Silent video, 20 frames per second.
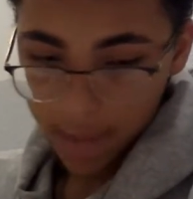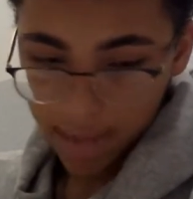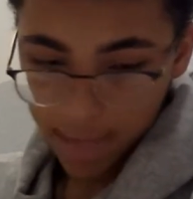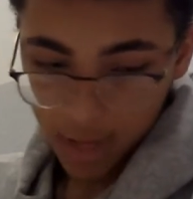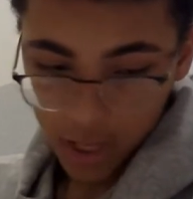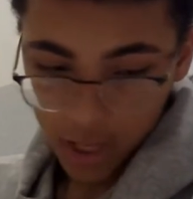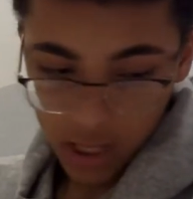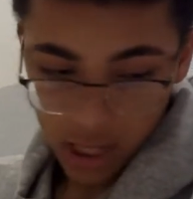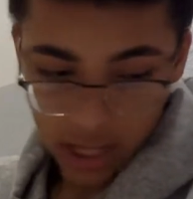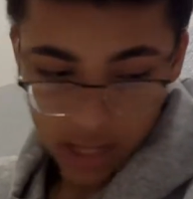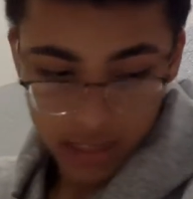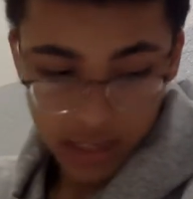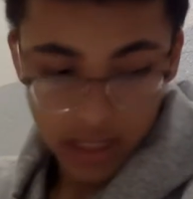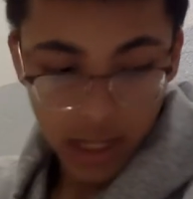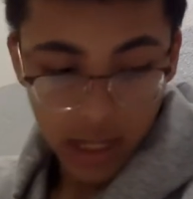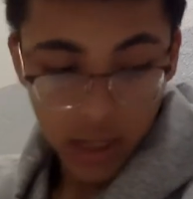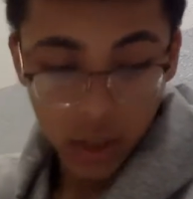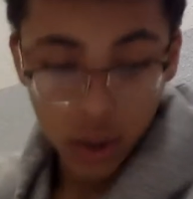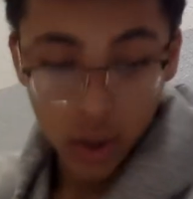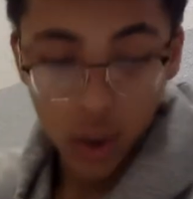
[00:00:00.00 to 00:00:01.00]
But yes,
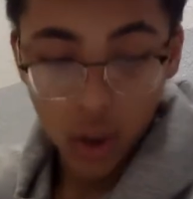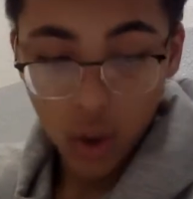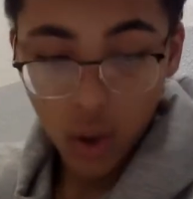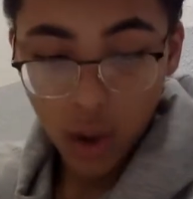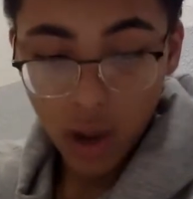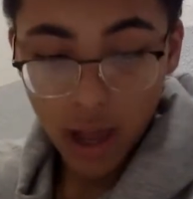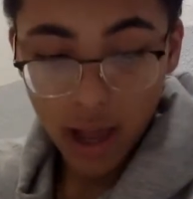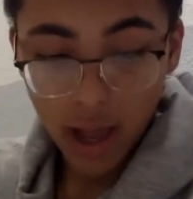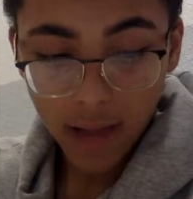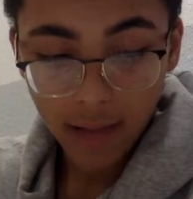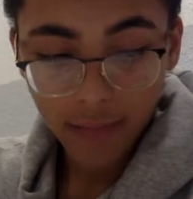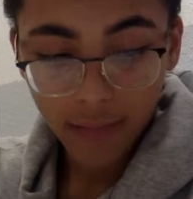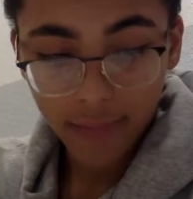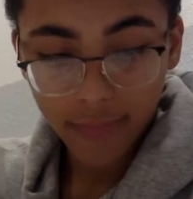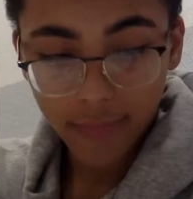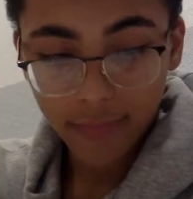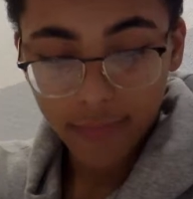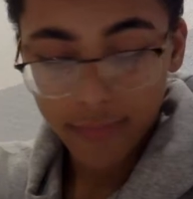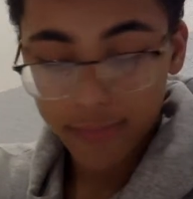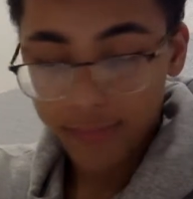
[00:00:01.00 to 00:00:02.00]
I don't have
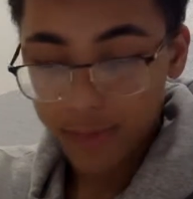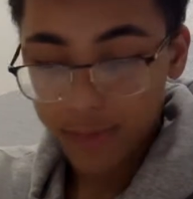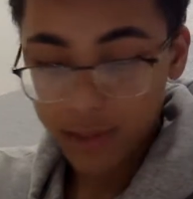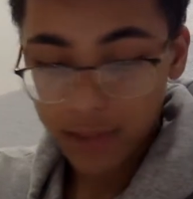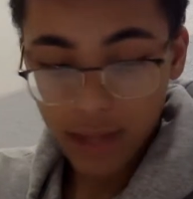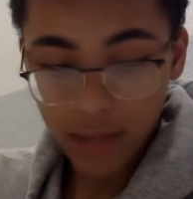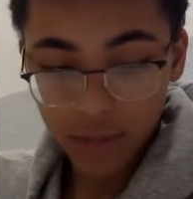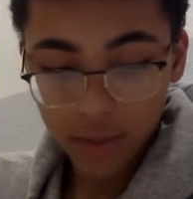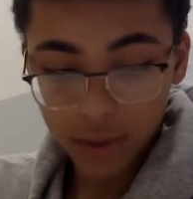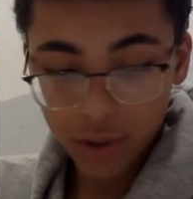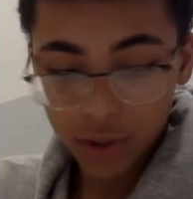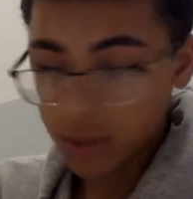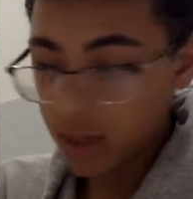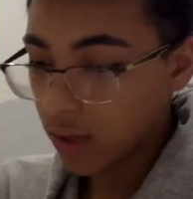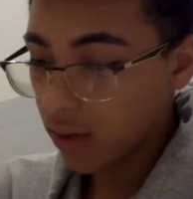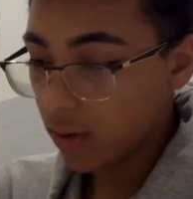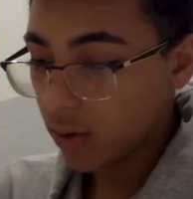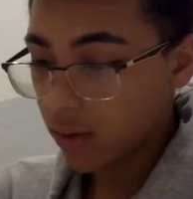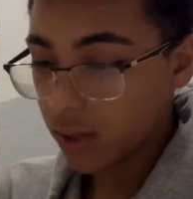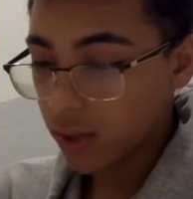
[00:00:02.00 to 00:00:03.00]
perception,
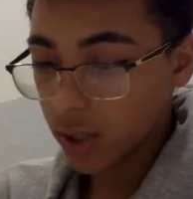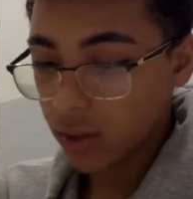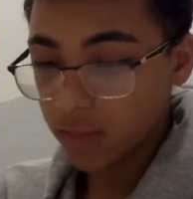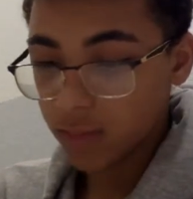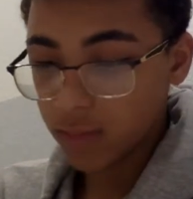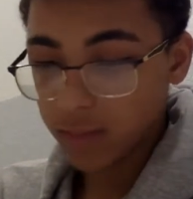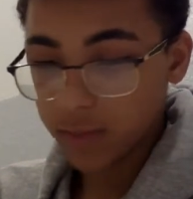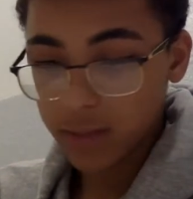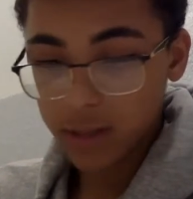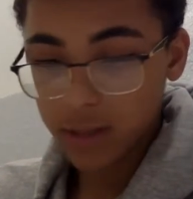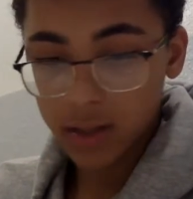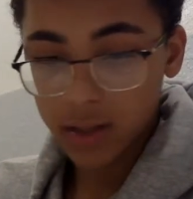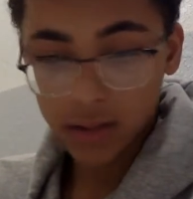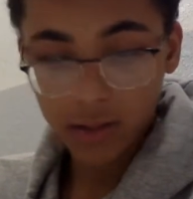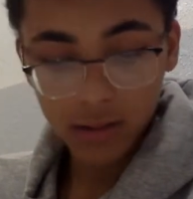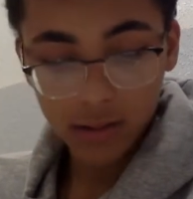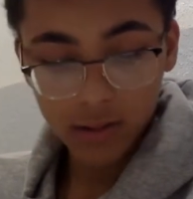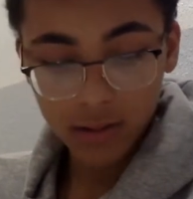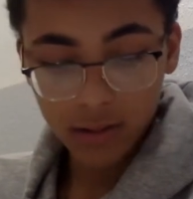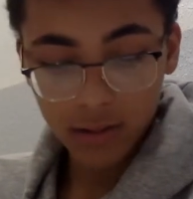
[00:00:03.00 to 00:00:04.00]
and don't kill me,
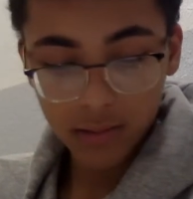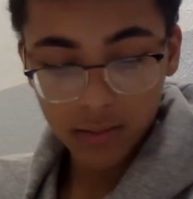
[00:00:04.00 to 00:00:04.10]
please.